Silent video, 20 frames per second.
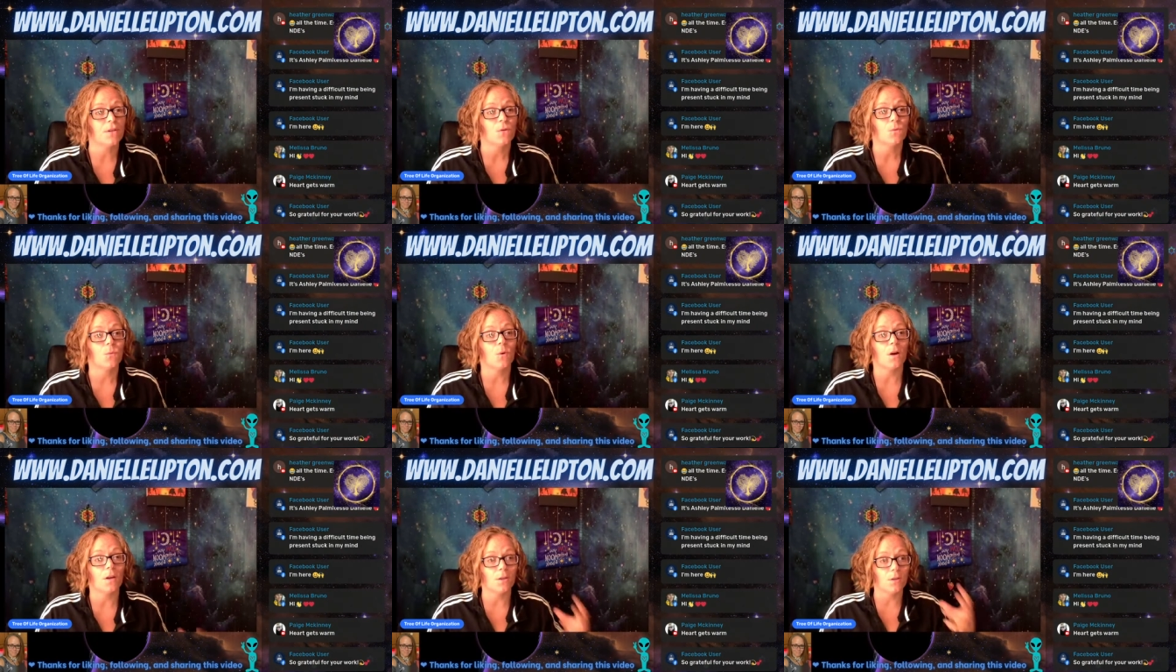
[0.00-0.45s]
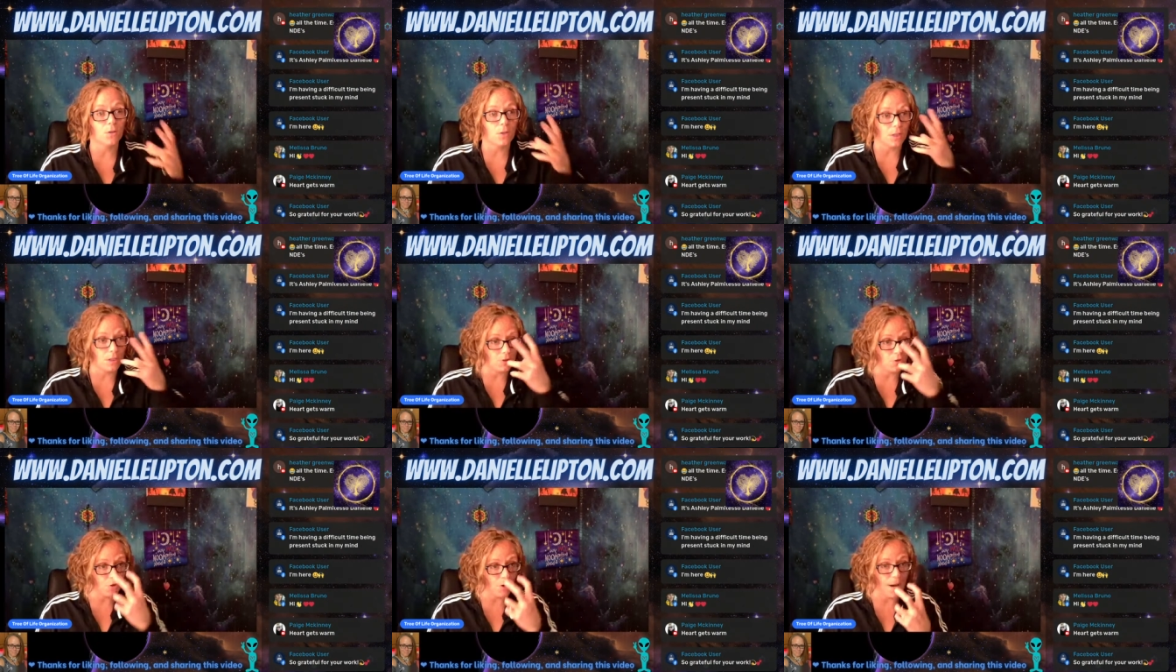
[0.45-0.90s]
Well, you
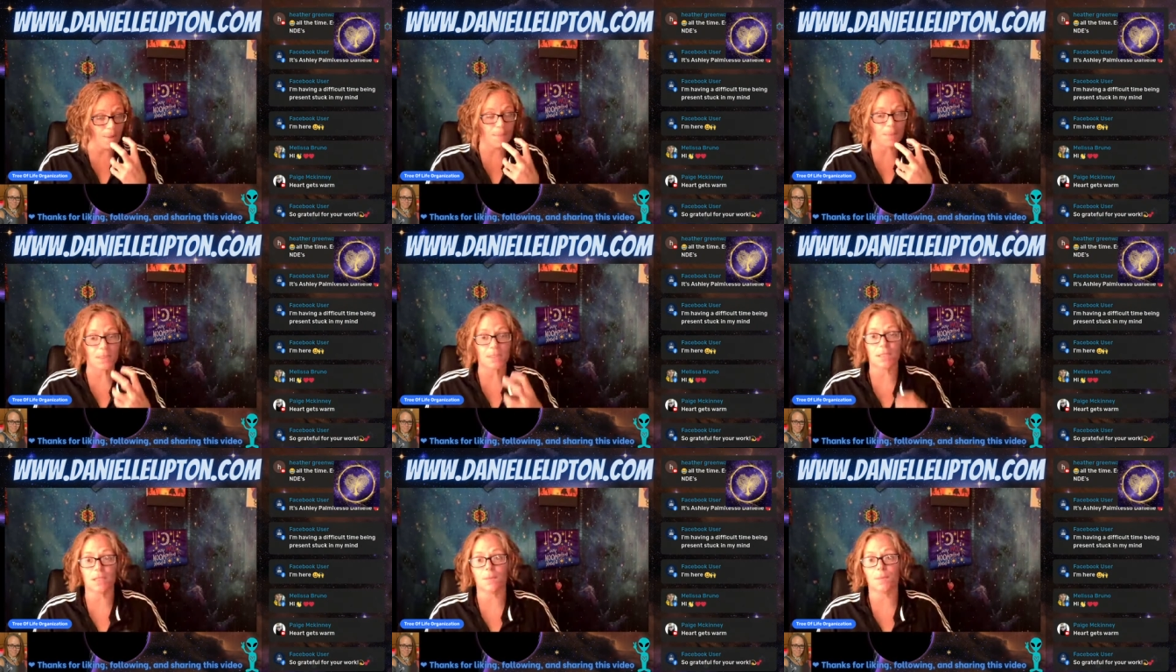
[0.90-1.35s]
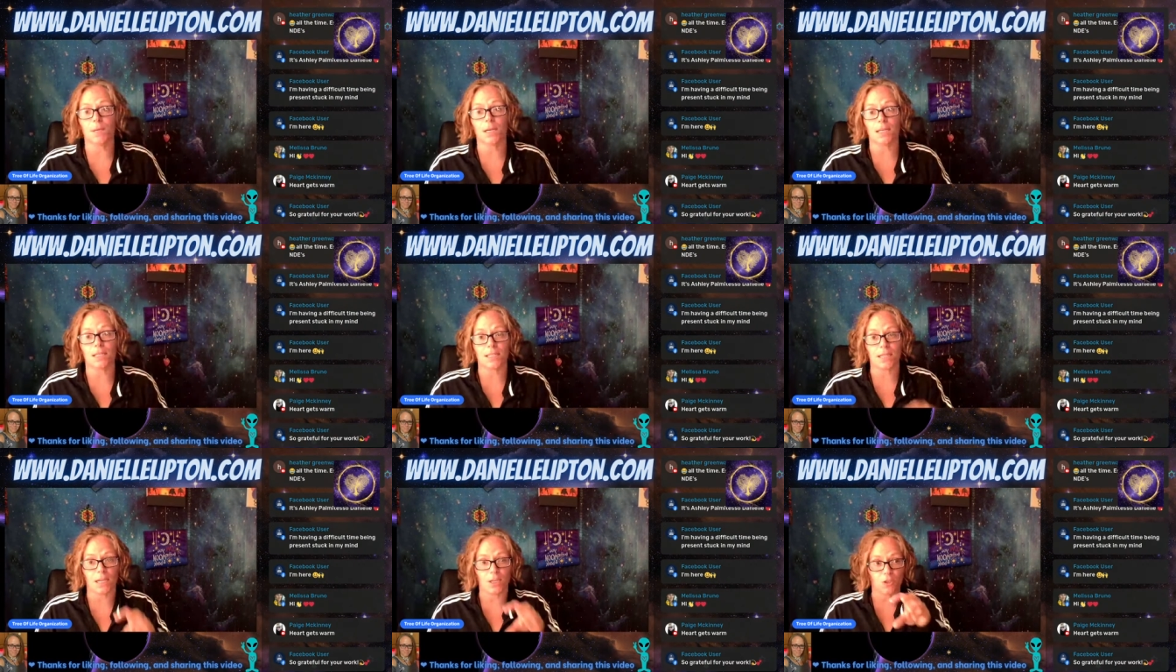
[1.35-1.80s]
can drop into the
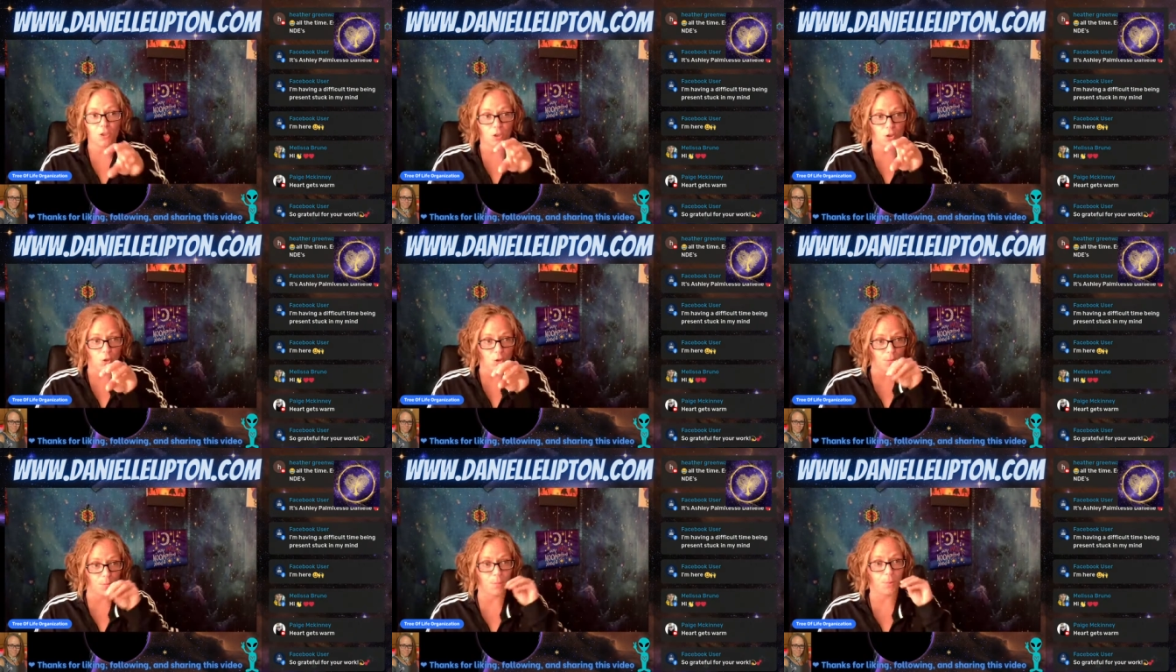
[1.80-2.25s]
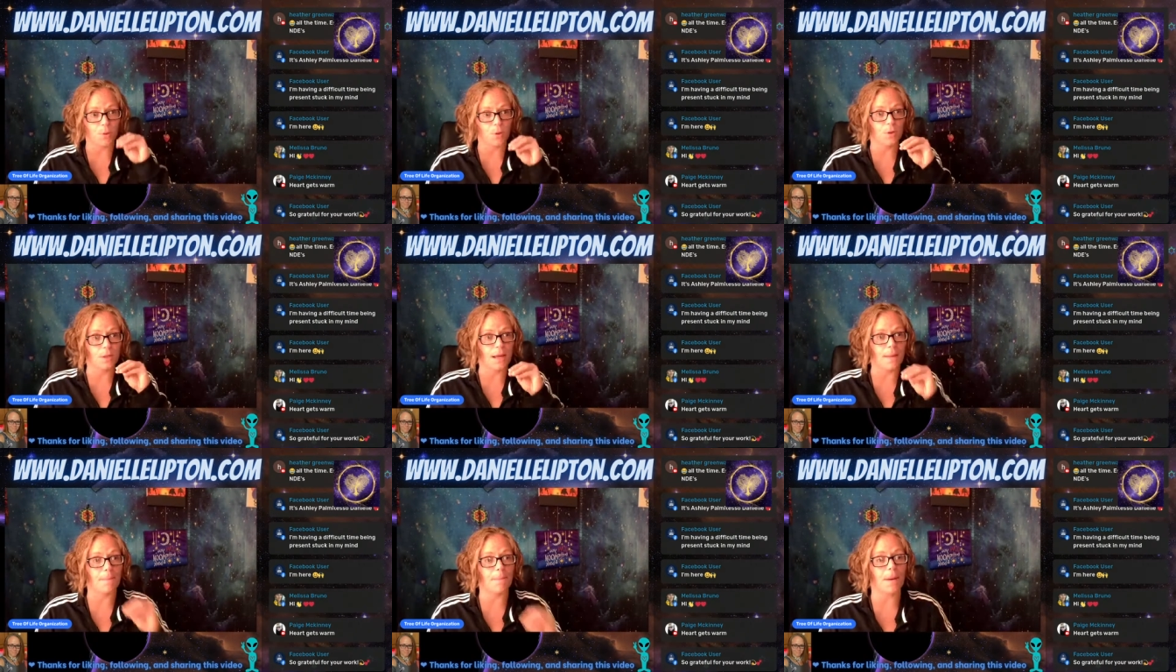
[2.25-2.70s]
meditation. You can
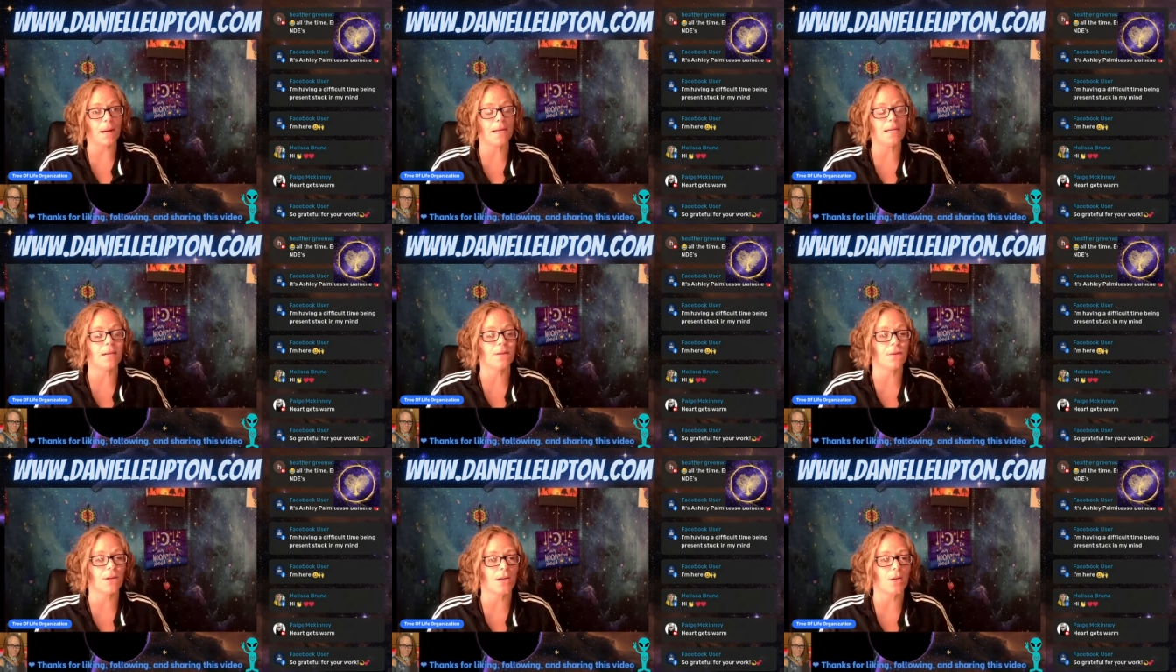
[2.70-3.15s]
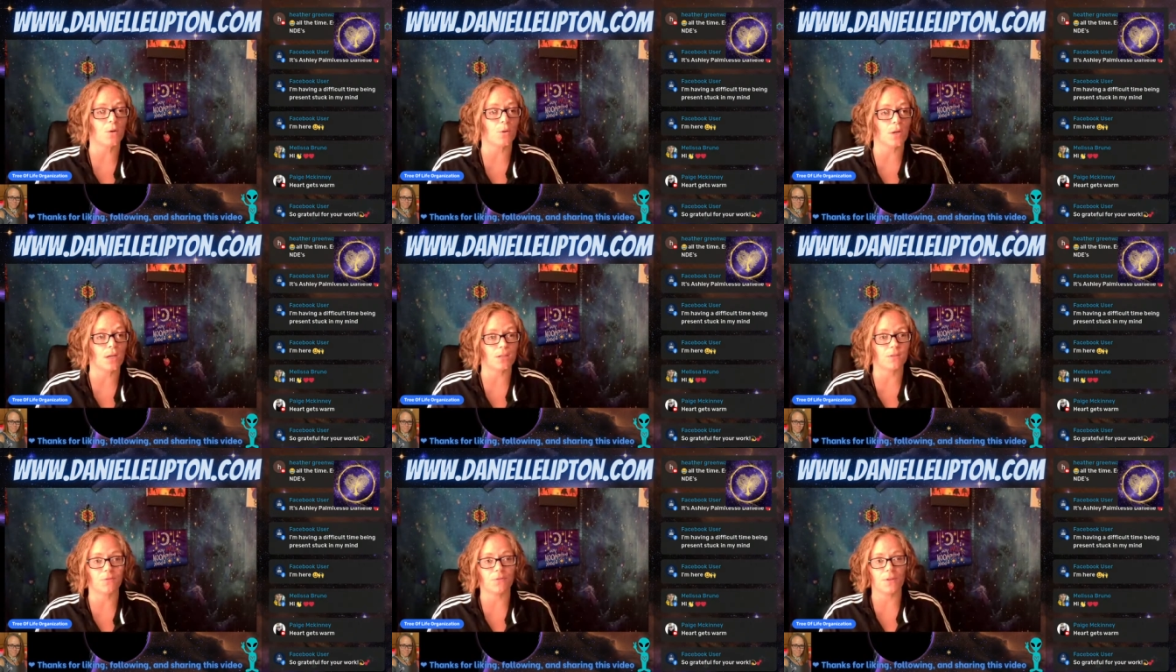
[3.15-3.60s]
pull that binary
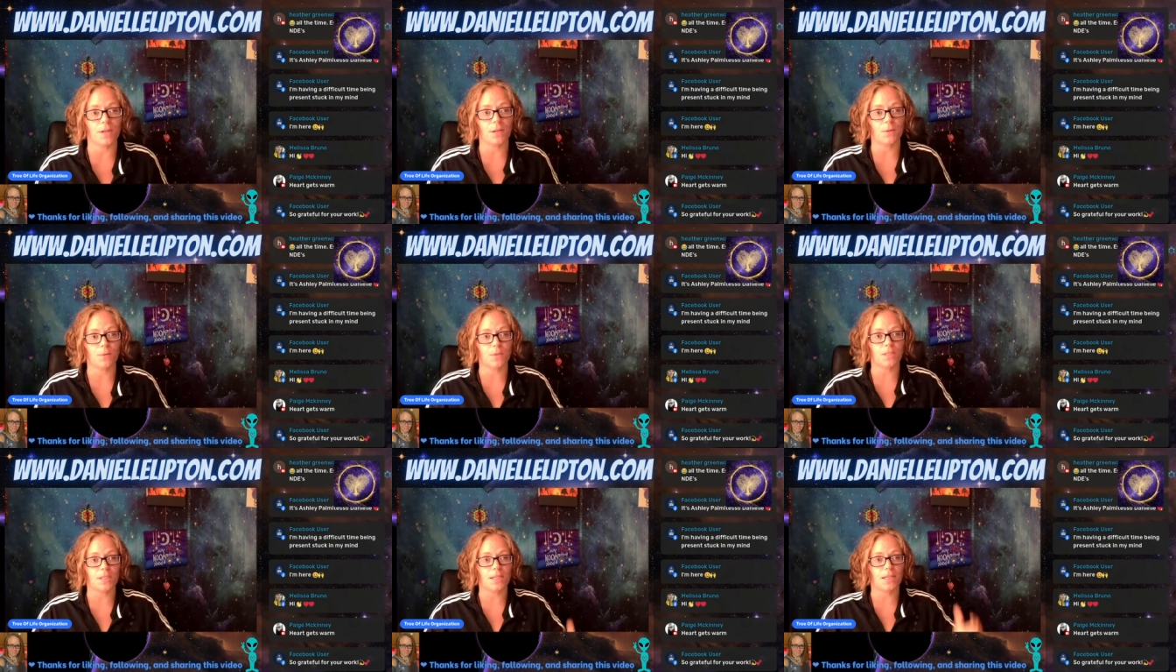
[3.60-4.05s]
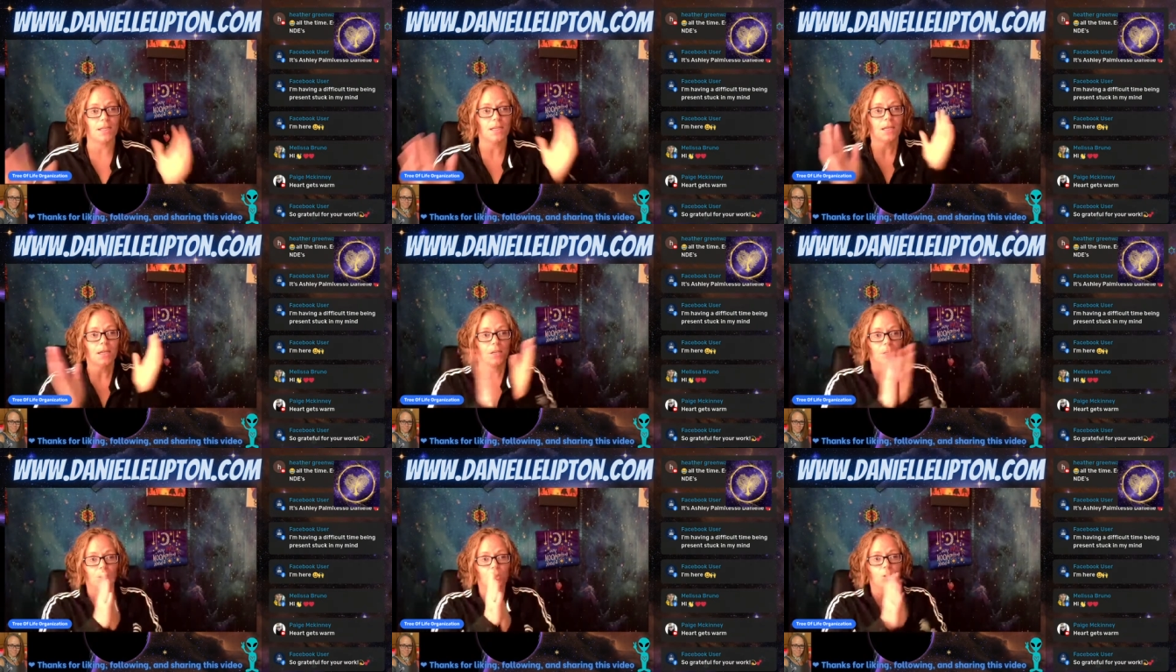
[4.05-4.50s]
codex
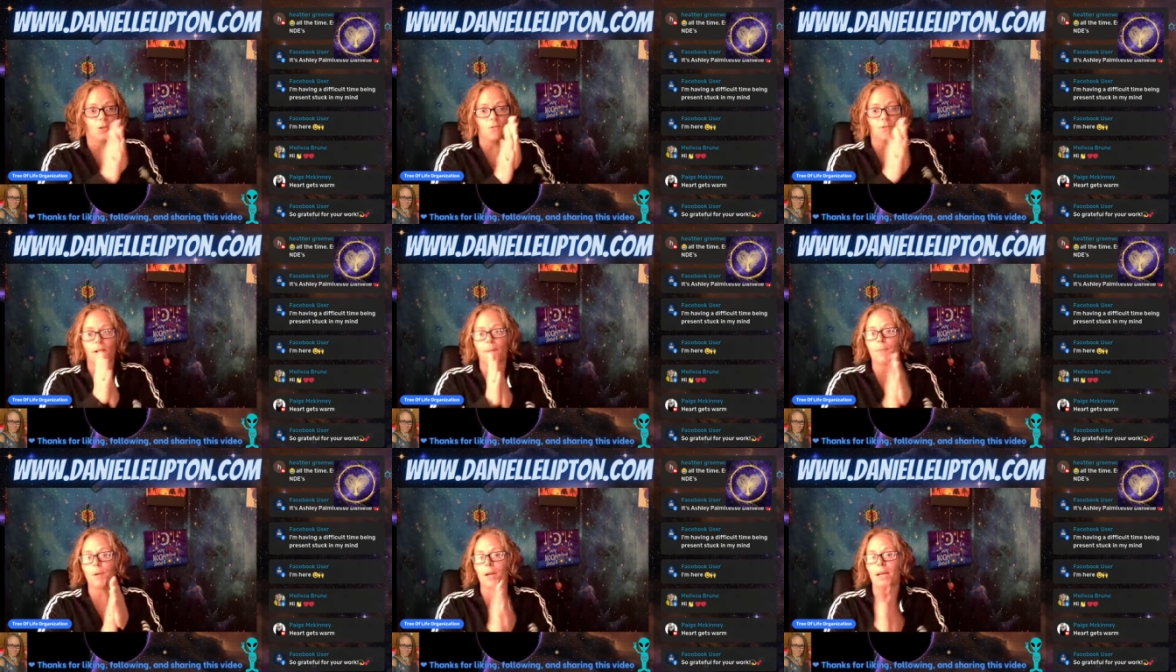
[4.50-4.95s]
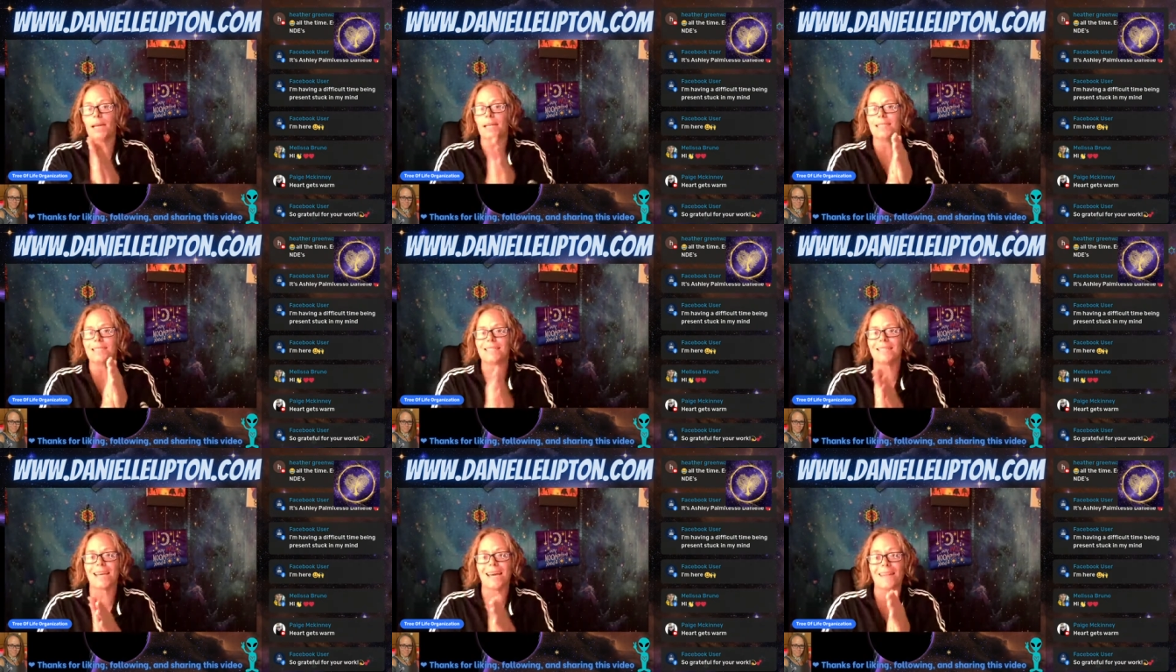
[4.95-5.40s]
frequency. You can rub your
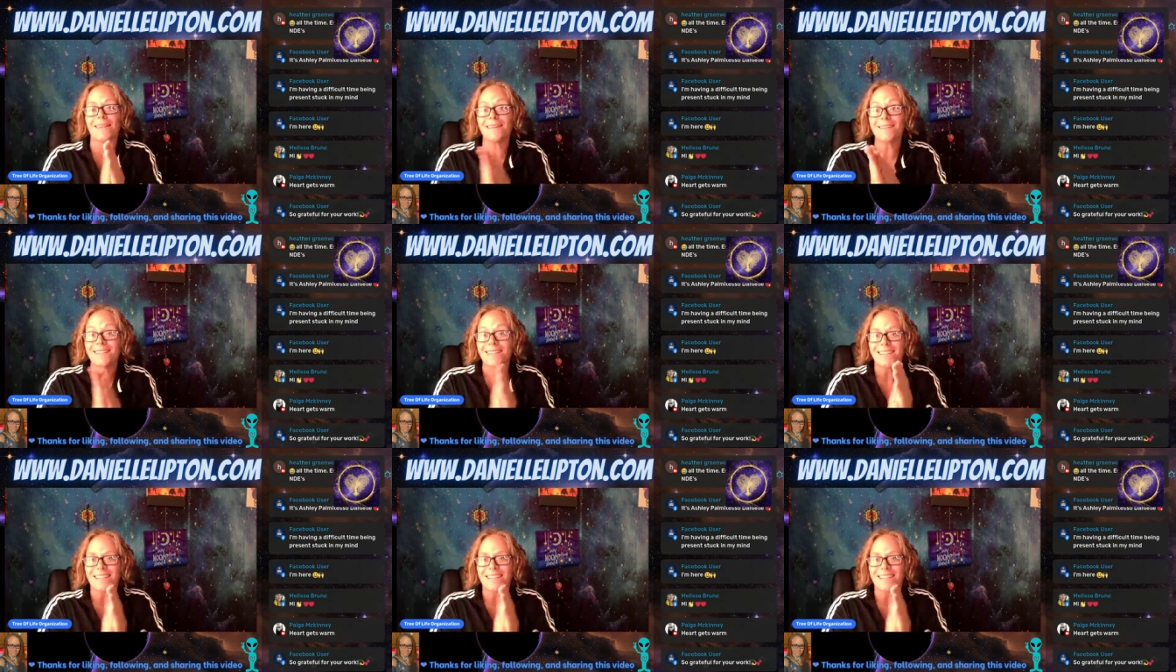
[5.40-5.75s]
hands together.